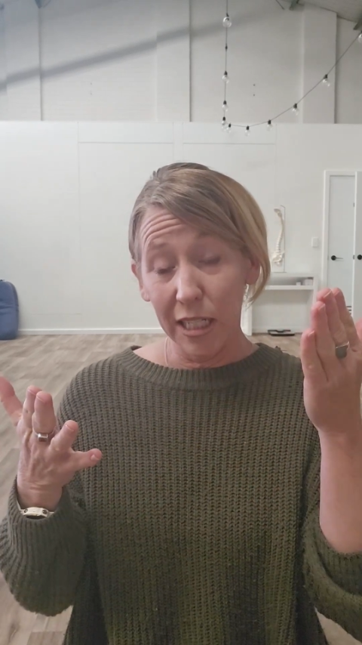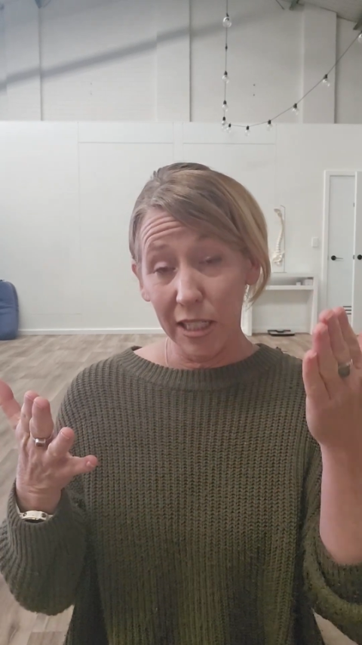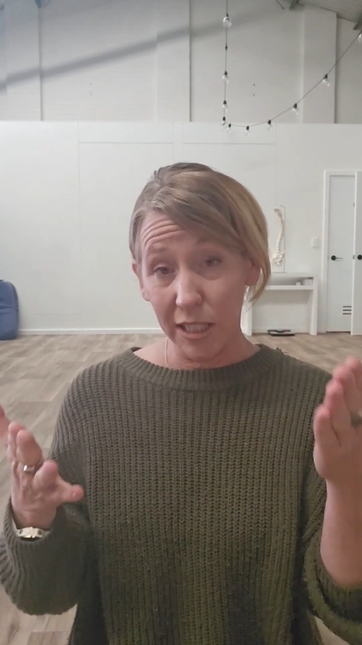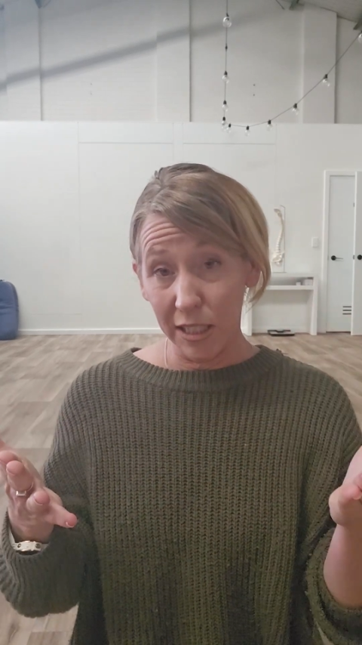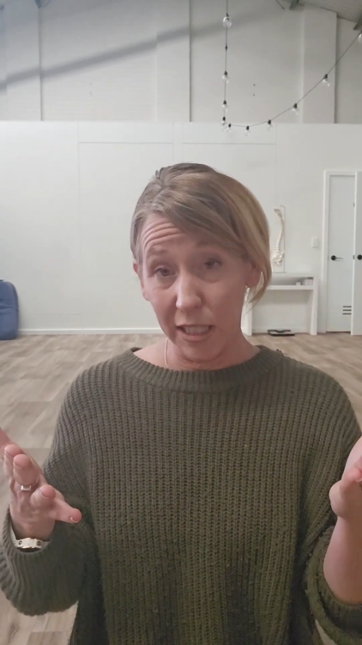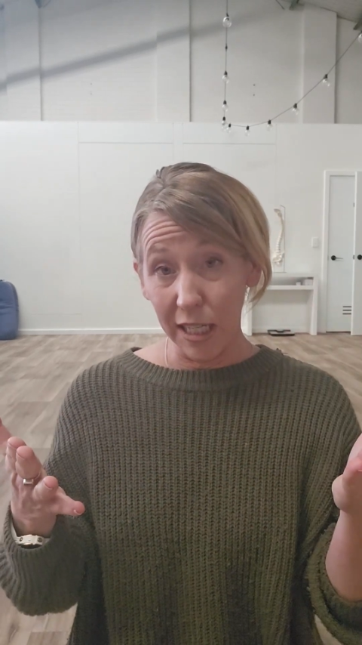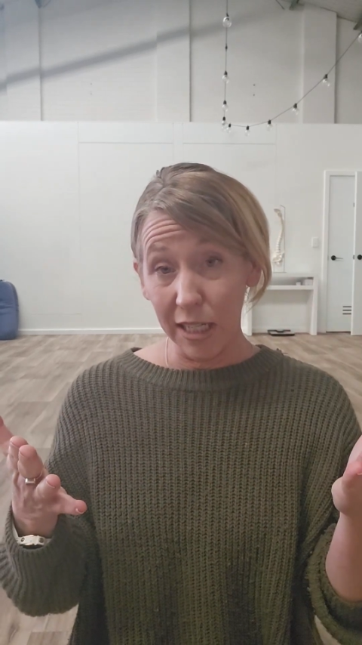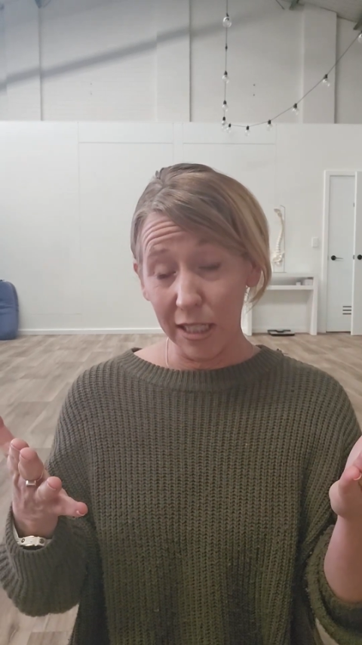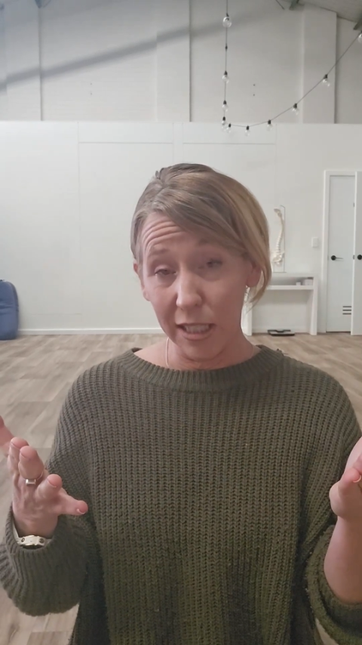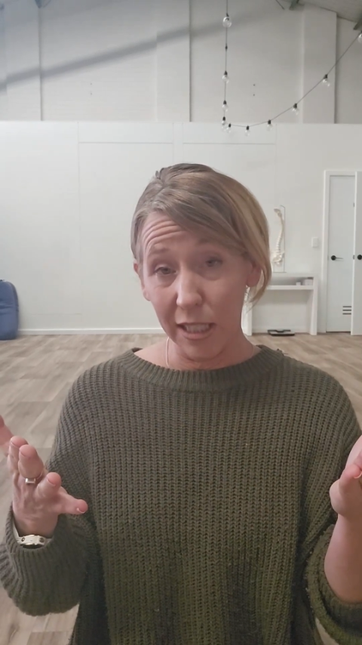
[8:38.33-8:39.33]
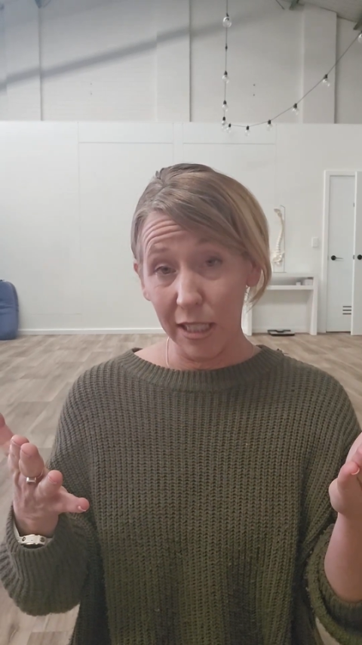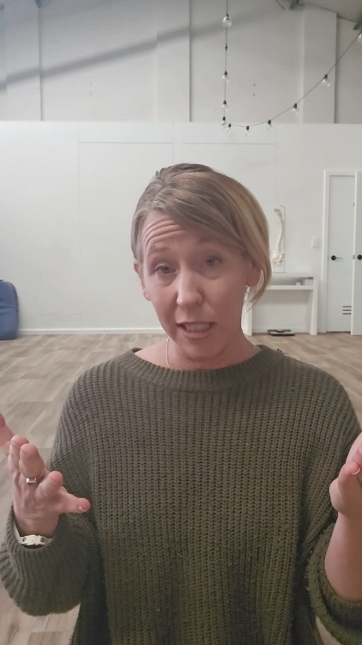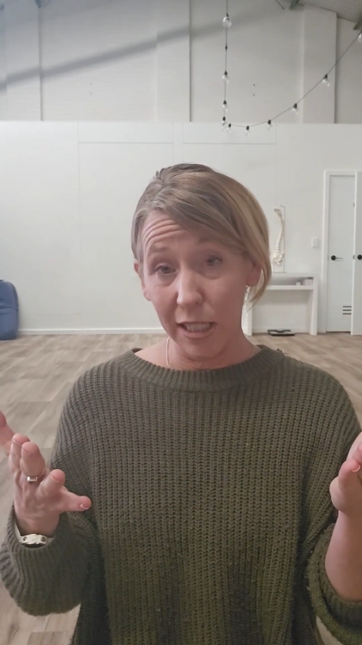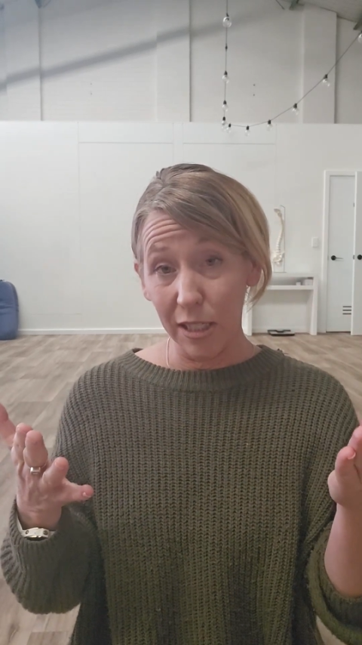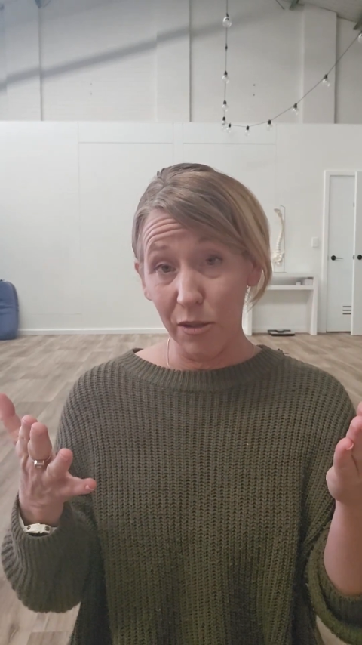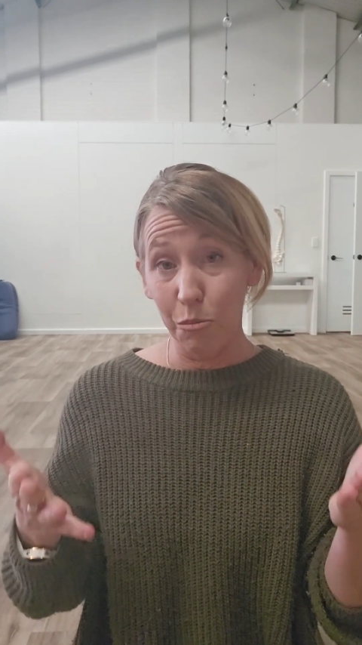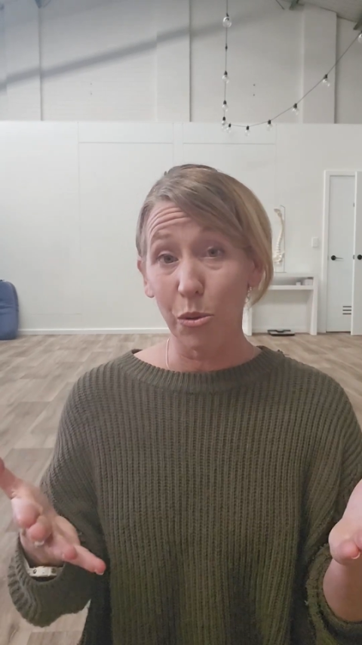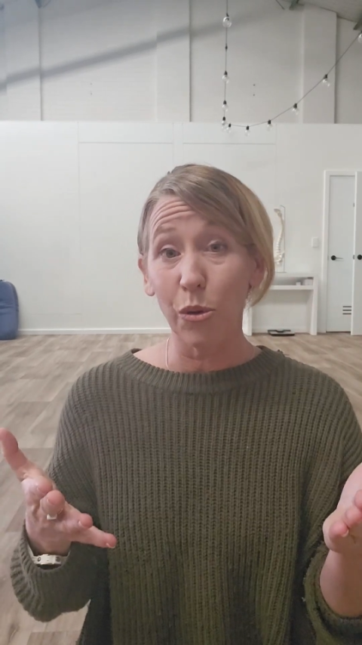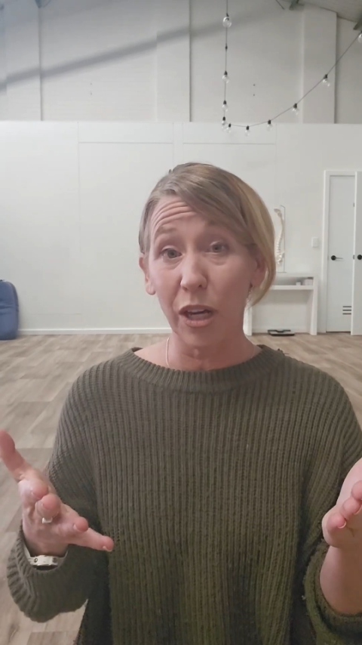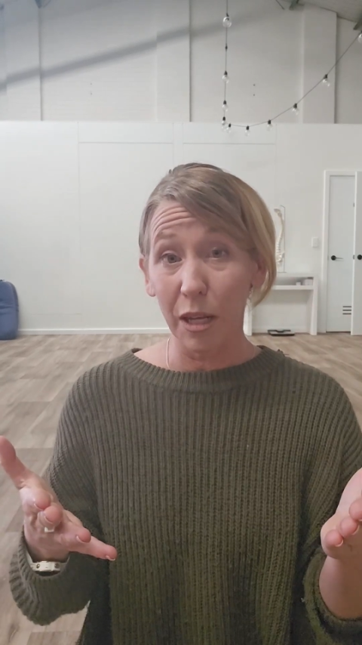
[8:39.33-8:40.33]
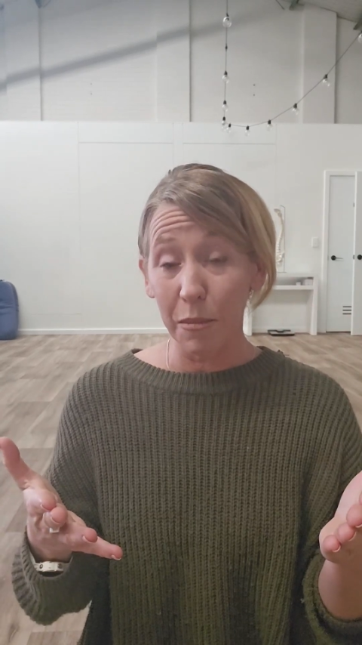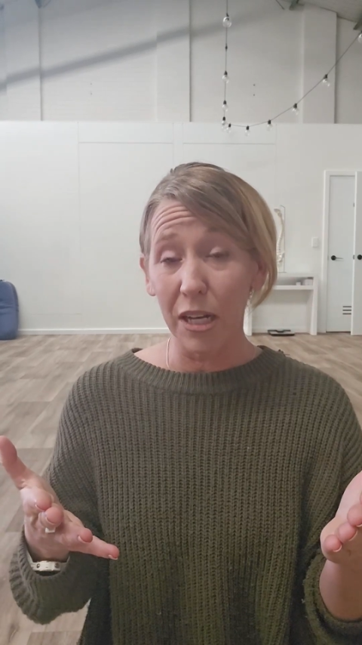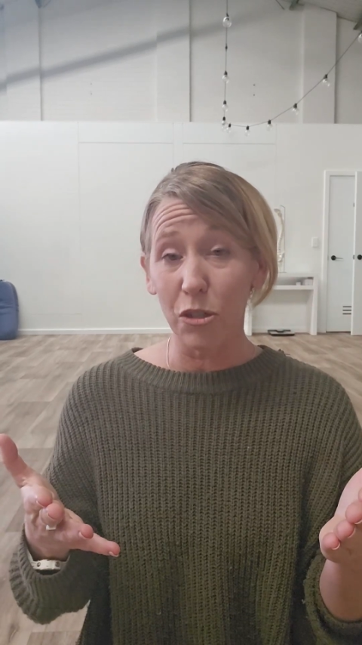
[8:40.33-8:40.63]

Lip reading: to 6 is pretty much